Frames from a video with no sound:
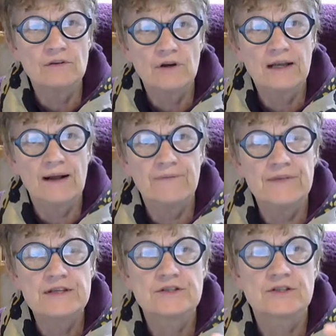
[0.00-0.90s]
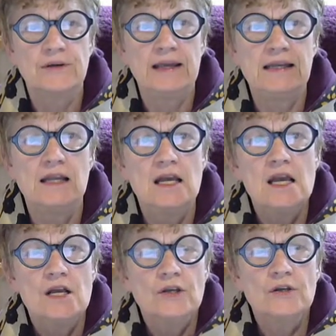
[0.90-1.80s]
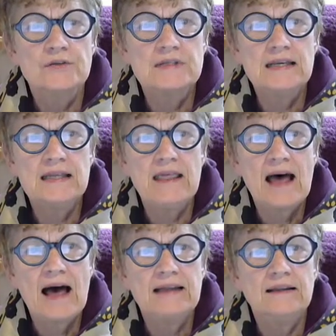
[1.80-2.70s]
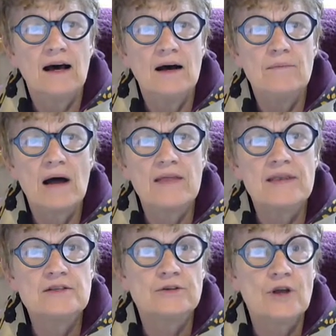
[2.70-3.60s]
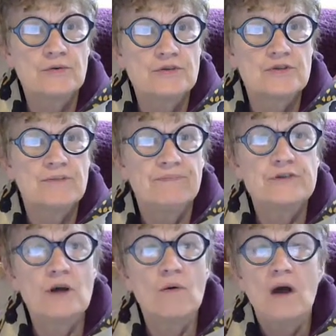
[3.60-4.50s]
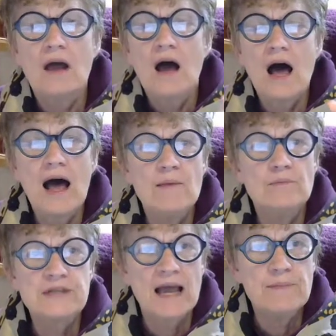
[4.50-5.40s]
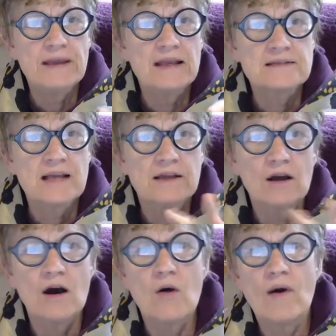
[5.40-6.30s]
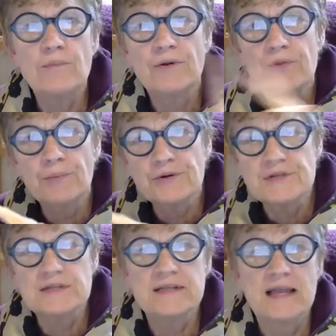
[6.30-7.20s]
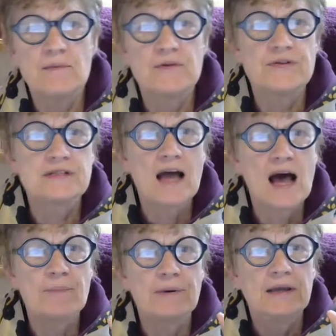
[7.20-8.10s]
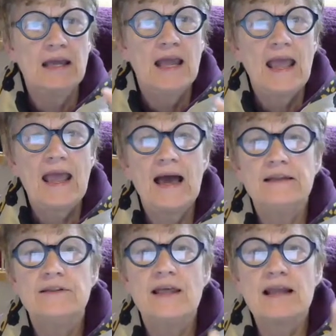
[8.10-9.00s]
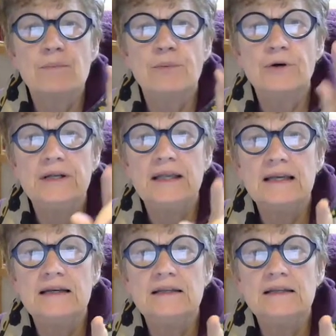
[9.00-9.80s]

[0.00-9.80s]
at this screen, you'll see that these are notes. So I'm typing as I go. I put the person's name at the top, and then I put in